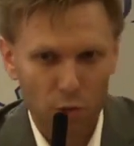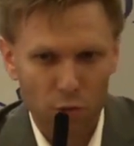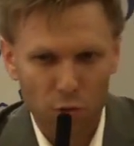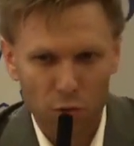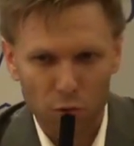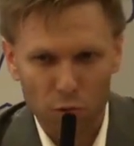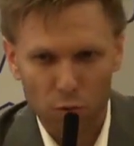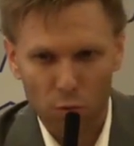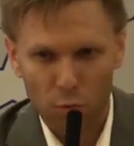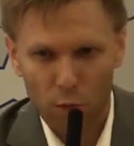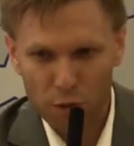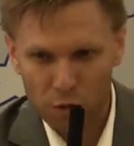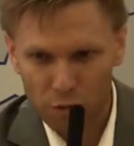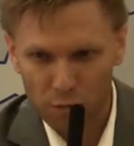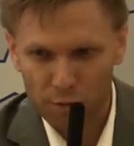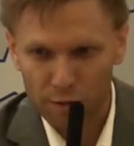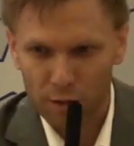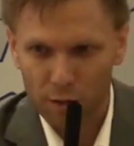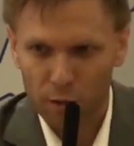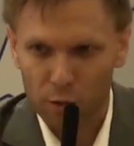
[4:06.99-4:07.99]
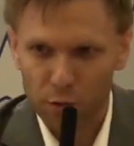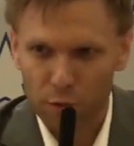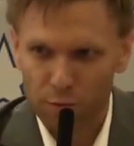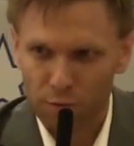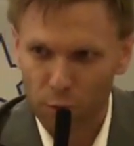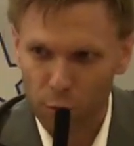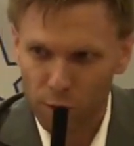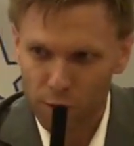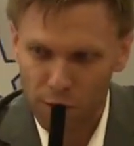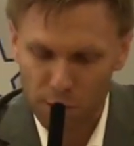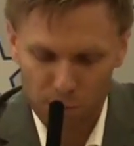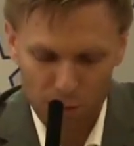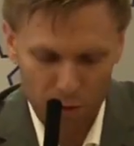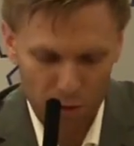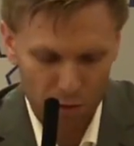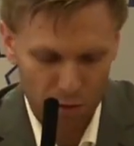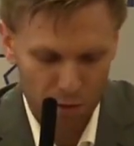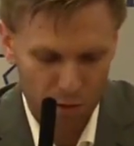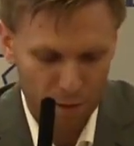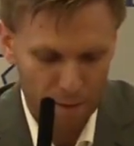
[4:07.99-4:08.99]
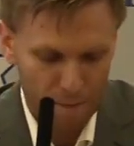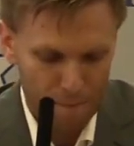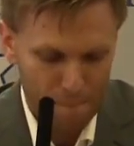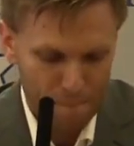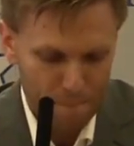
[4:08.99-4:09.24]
to Russellville to Fort Smith.